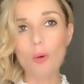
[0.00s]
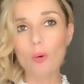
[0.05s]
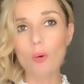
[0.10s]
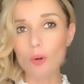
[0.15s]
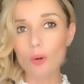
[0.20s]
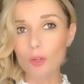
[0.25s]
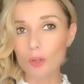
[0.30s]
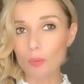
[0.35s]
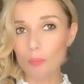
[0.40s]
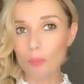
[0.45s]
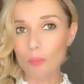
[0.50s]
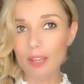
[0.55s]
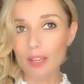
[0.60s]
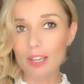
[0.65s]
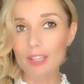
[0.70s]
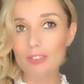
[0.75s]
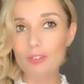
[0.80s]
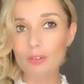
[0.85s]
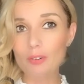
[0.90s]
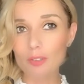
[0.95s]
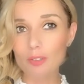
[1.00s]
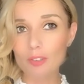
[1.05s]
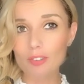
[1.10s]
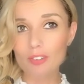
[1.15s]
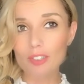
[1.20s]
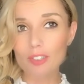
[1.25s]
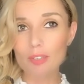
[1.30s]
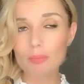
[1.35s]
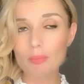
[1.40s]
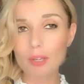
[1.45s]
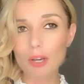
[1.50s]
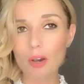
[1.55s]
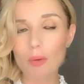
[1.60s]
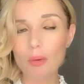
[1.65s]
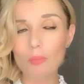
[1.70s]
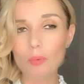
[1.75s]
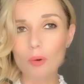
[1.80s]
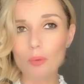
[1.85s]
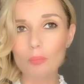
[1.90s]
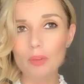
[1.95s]
or your players or your team
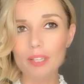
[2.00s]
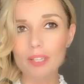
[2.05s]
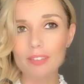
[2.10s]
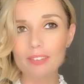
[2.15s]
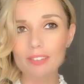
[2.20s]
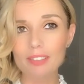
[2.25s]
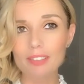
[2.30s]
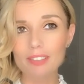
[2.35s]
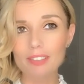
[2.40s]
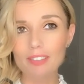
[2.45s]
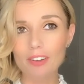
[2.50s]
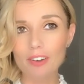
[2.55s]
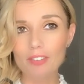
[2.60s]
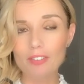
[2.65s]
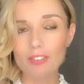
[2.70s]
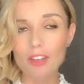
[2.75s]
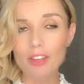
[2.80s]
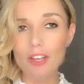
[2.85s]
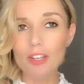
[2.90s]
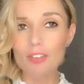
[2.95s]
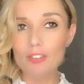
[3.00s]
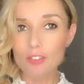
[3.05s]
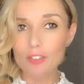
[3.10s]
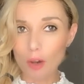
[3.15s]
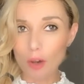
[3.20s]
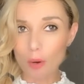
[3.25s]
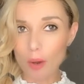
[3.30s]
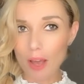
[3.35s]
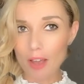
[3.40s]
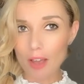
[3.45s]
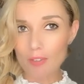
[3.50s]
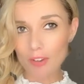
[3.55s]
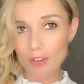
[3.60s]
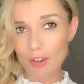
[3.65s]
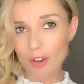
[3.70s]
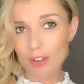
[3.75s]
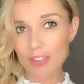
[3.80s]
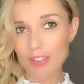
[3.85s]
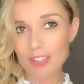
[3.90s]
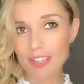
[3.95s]
become more mentally tough. So having
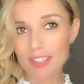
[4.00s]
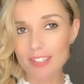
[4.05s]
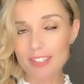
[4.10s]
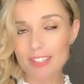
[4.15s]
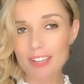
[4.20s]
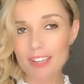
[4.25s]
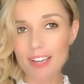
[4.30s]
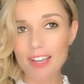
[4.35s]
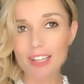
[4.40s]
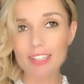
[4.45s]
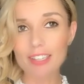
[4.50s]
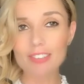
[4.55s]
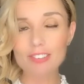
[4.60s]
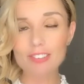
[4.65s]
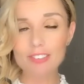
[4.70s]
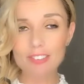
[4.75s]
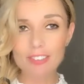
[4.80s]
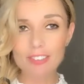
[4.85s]
all that said,